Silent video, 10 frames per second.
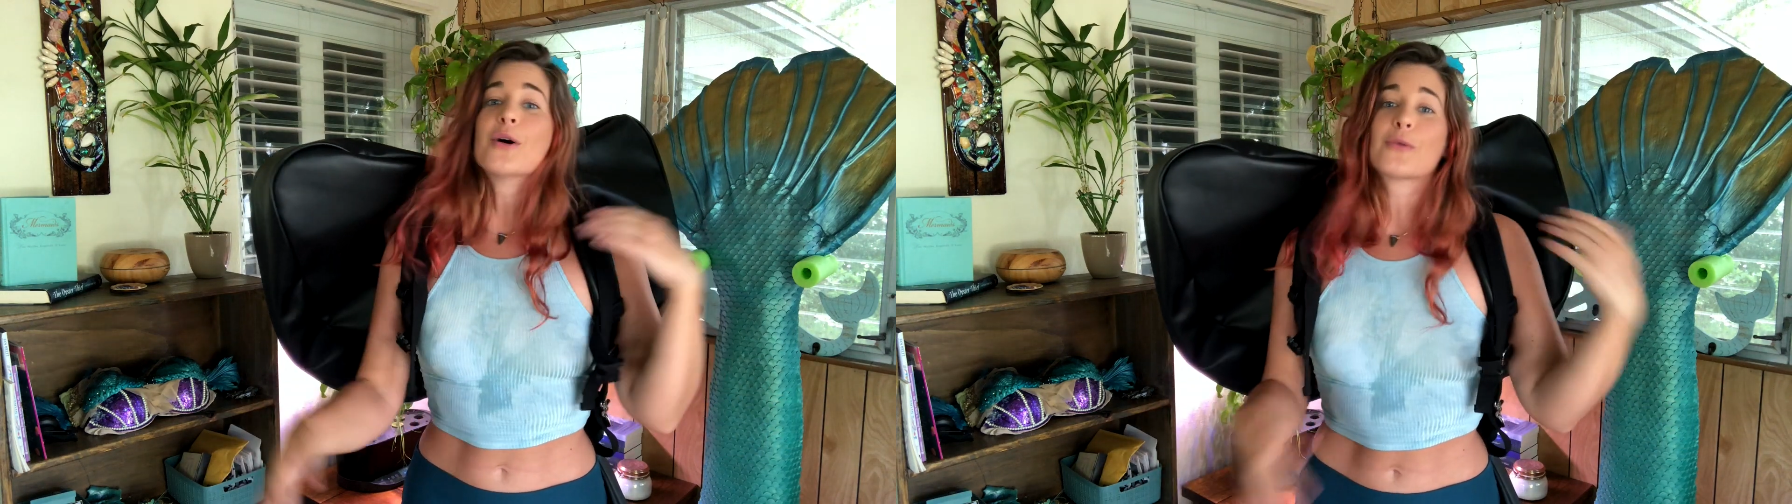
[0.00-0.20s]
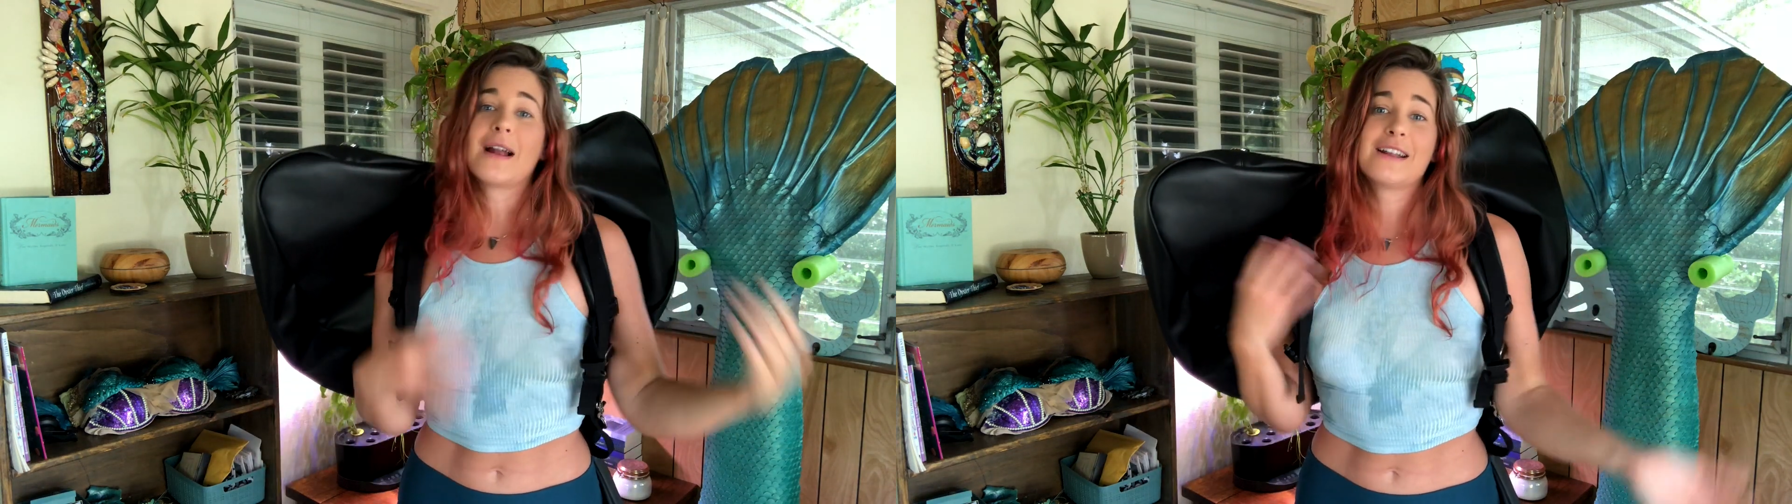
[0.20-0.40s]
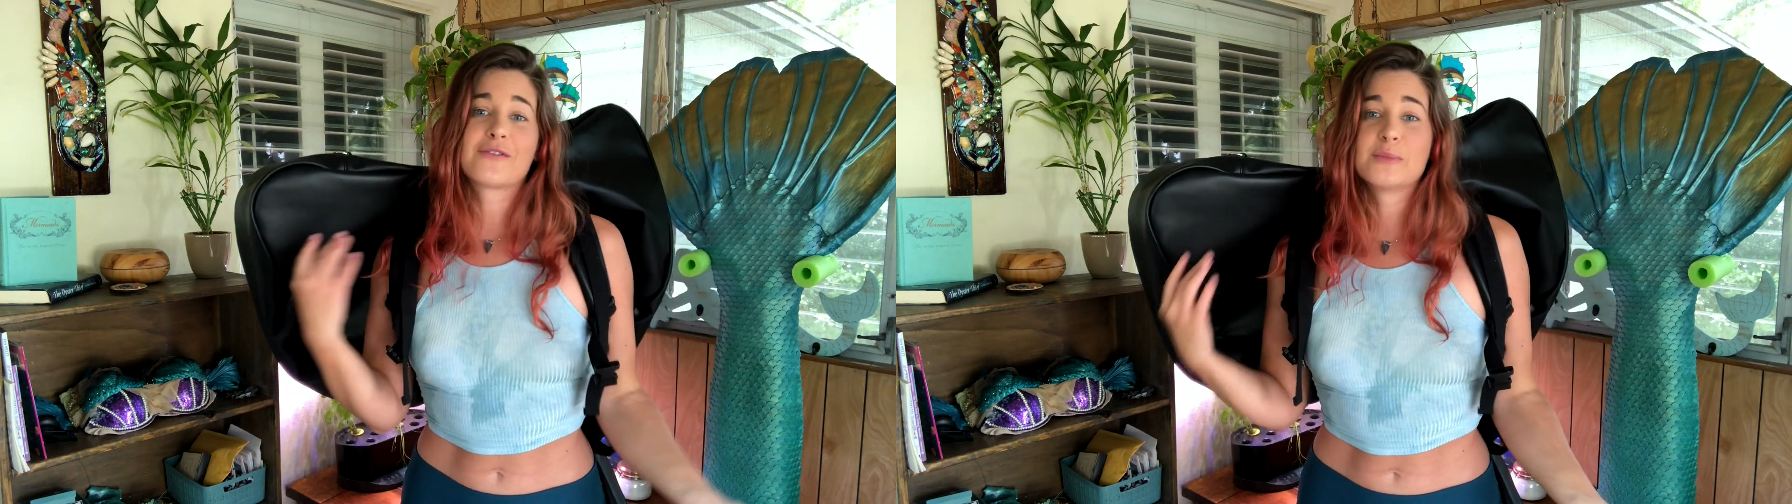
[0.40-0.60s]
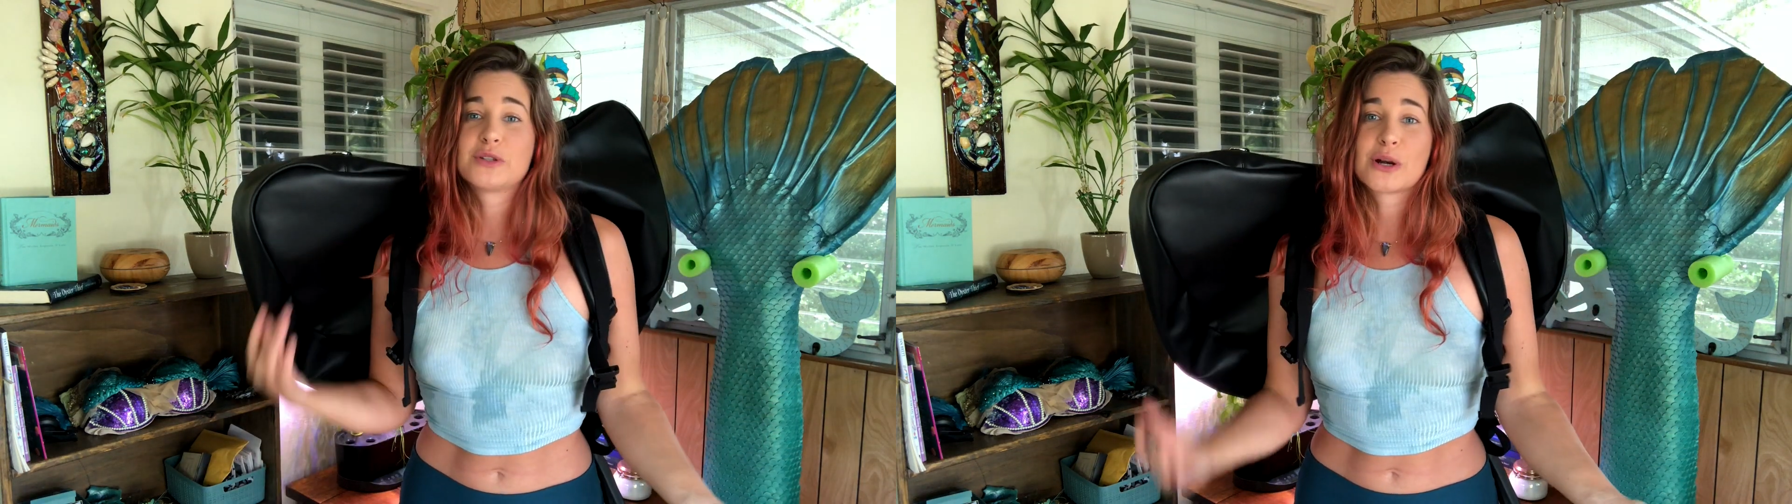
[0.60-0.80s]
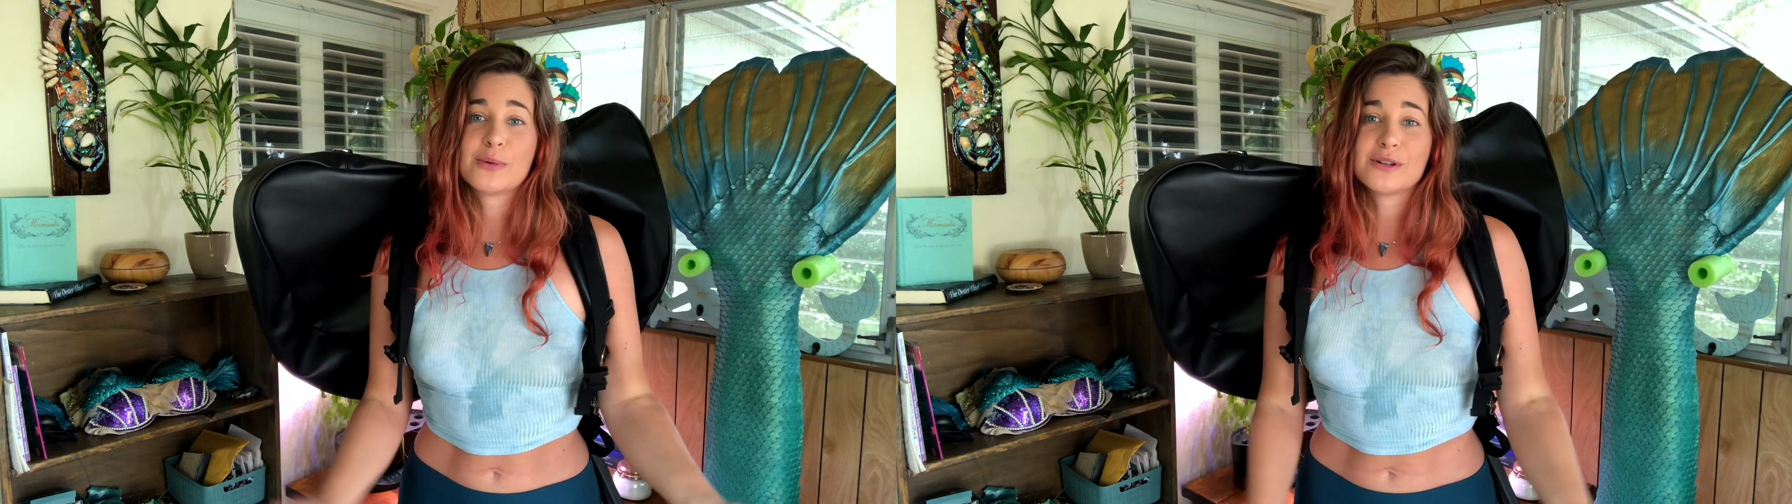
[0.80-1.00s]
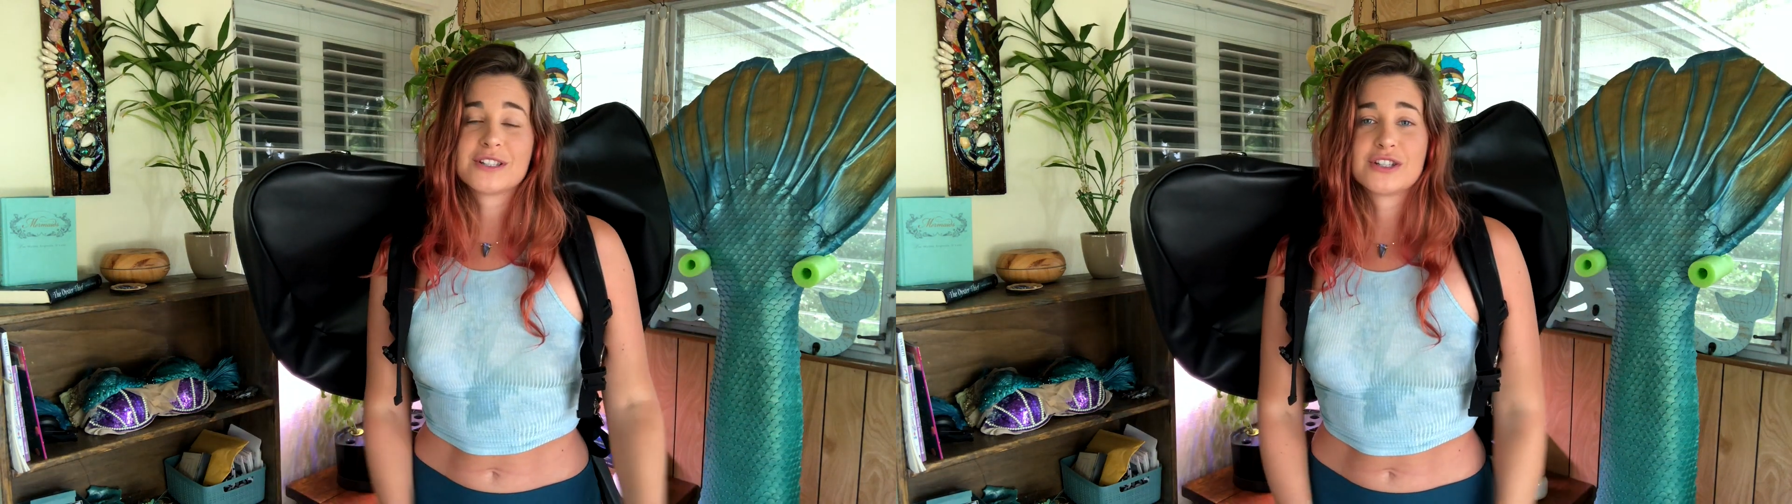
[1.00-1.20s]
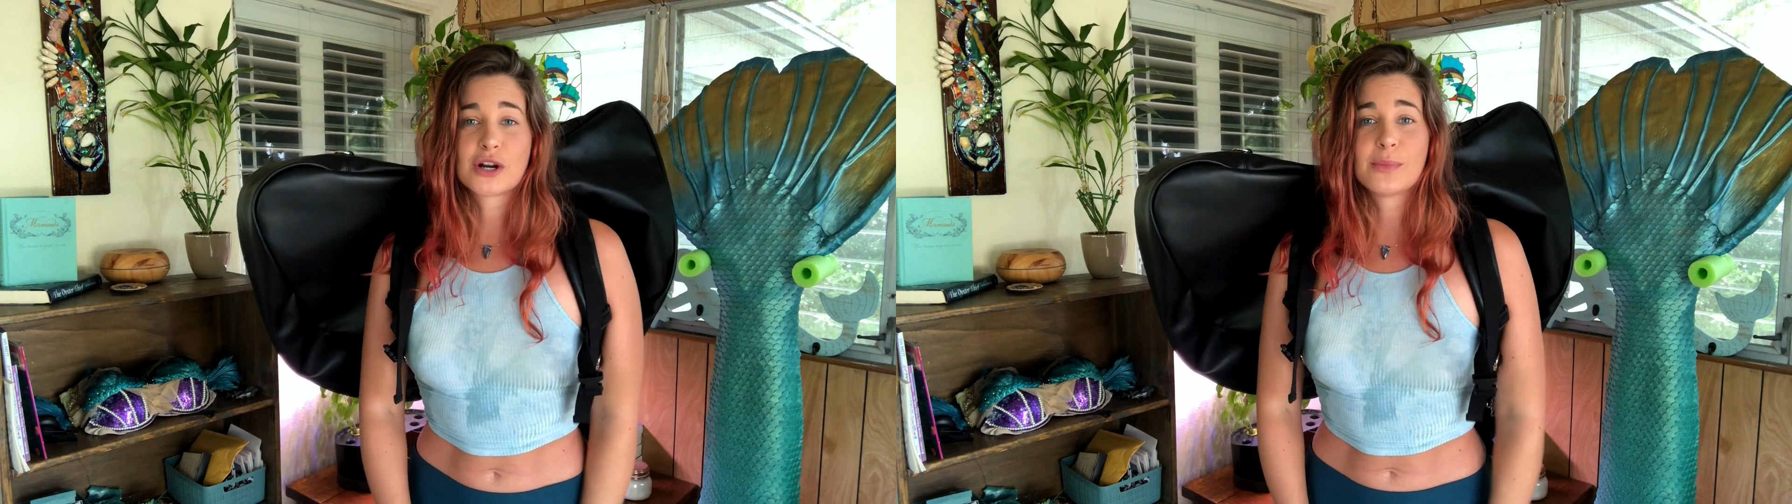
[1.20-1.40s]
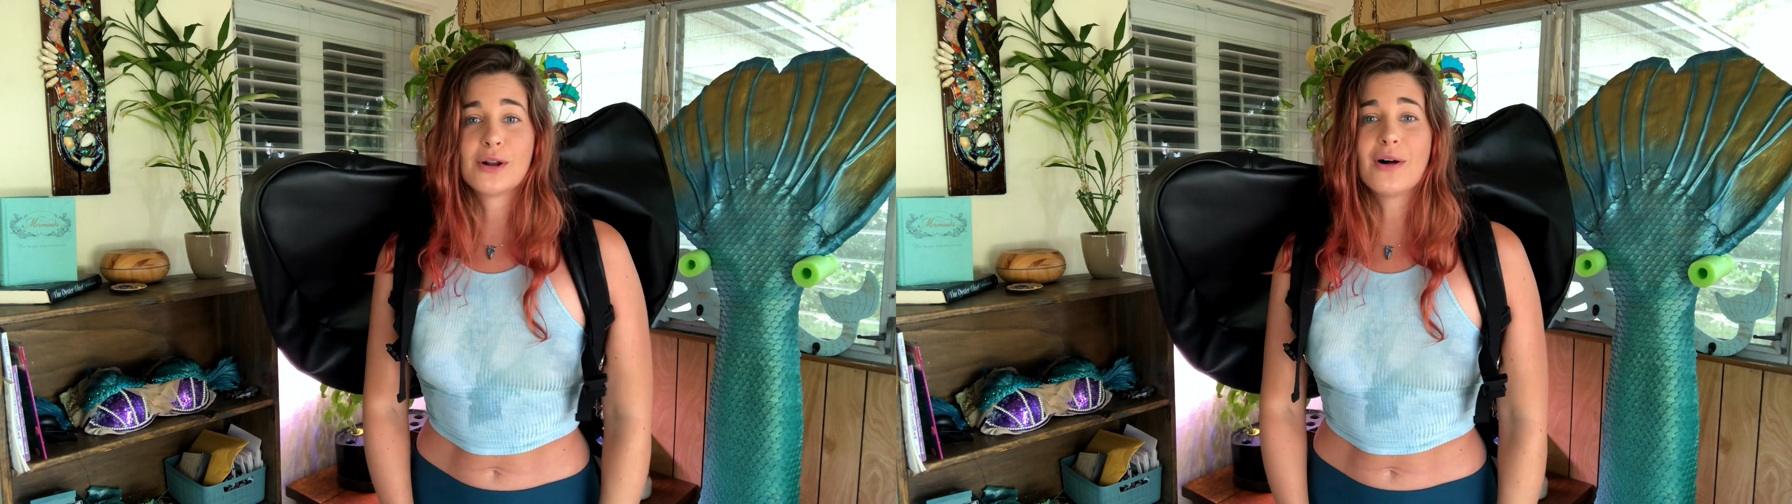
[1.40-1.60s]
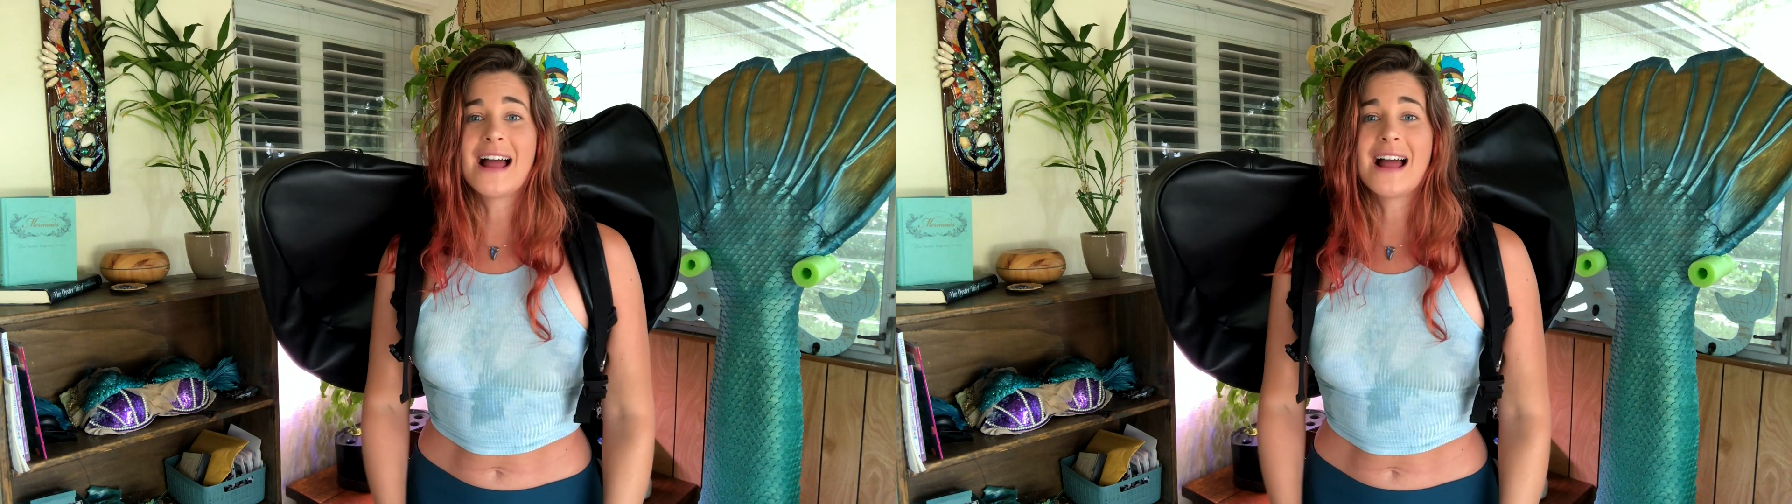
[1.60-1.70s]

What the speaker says: running from terminal to terminal,